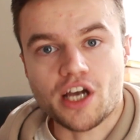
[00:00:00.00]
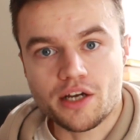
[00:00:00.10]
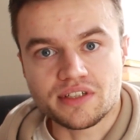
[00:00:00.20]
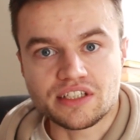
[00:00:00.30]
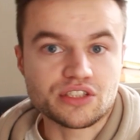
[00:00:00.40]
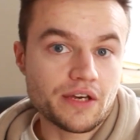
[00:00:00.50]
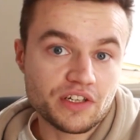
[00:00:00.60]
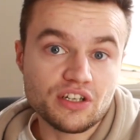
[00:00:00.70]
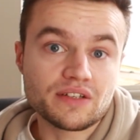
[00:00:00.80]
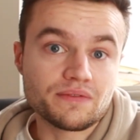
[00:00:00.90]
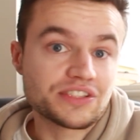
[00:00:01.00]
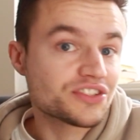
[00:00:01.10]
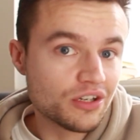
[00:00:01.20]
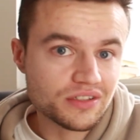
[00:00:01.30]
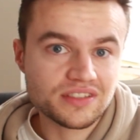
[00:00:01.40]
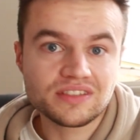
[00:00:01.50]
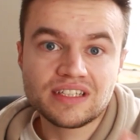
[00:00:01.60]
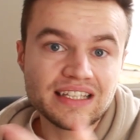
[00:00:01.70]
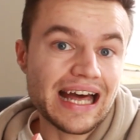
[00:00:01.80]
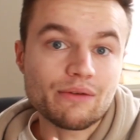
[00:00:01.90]
only. So if you're looking for stocks,
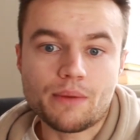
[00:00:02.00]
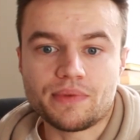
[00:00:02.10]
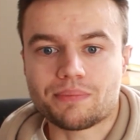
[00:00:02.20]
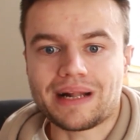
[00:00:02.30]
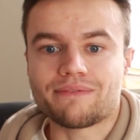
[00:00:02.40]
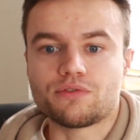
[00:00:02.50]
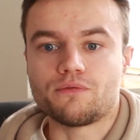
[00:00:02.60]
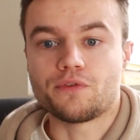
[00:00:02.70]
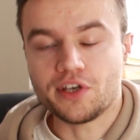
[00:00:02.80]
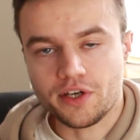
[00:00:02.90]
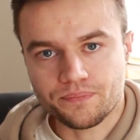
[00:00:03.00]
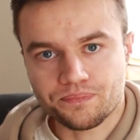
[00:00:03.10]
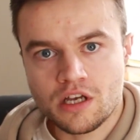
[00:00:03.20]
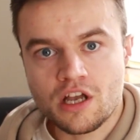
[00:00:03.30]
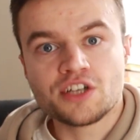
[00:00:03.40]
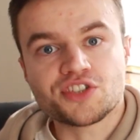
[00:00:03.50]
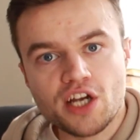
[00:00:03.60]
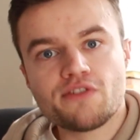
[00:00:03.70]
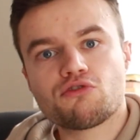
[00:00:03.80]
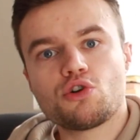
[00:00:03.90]
that won't be the platform for you. So
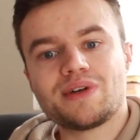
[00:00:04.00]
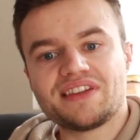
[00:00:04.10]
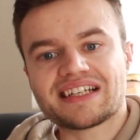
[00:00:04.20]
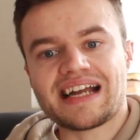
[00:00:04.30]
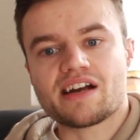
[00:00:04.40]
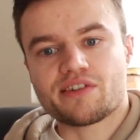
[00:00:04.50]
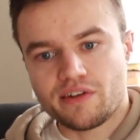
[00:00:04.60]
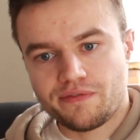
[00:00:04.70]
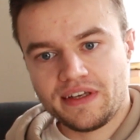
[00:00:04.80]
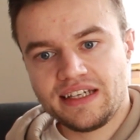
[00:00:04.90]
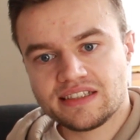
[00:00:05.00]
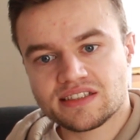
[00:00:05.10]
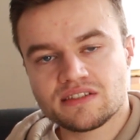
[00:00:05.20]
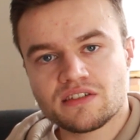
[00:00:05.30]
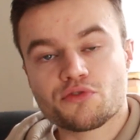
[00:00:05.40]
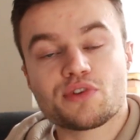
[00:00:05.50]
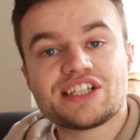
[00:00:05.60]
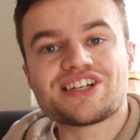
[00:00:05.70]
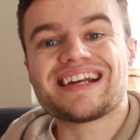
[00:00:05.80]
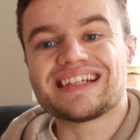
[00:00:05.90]
overall, in the category of fees,
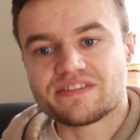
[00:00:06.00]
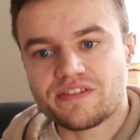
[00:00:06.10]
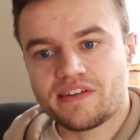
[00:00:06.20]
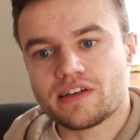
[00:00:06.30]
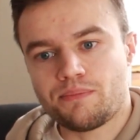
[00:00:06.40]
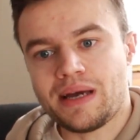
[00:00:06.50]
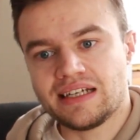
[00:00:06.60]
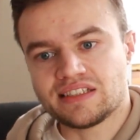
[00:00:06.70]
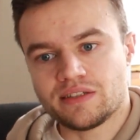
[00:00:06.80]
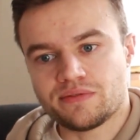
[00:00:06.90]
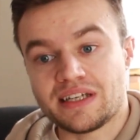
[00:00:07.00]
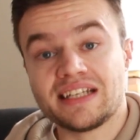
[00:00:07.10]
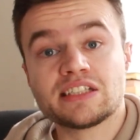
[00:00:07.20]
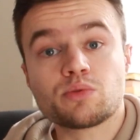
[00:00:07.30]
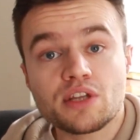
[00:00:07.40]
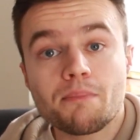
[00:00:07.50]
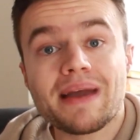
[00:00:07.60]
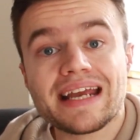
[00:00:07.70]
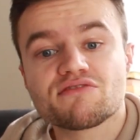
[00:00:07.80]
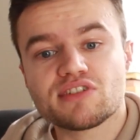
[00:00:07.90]
Freetrade is very competitive, and this is one of the
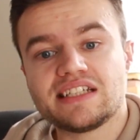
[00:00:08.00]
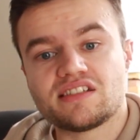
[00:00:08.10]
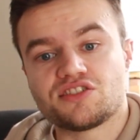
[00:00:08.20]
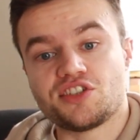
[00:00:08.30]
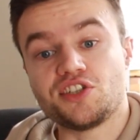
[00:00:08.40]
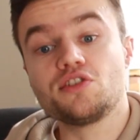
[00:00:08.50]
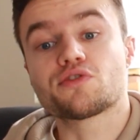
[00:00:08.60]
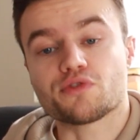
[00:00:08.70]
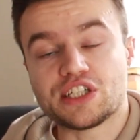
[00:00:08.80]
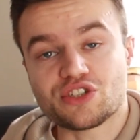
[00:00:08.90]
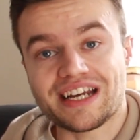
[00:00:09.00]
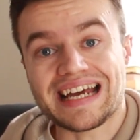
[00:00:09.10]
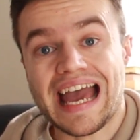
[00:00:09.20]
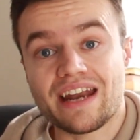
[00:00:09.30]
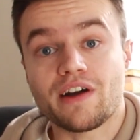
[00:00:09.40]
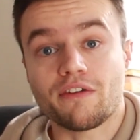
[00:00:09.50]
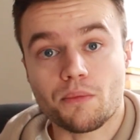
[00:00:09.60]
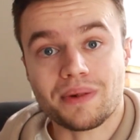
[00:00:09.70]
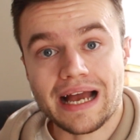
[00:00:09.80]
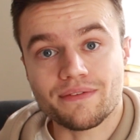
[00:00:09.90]
main reasons to use Freetrade ahead of other
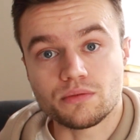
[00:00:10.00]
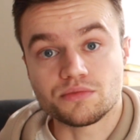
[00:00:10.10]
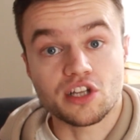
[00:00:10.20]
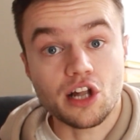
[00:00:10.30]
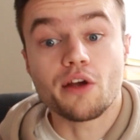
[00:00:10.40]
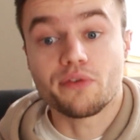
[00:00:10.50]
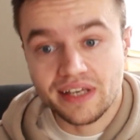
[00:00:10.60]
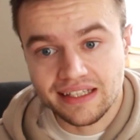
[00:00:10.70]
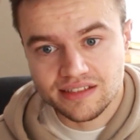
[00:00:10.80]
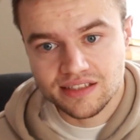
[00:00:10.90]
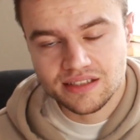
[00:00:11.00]
platforms, the low fees.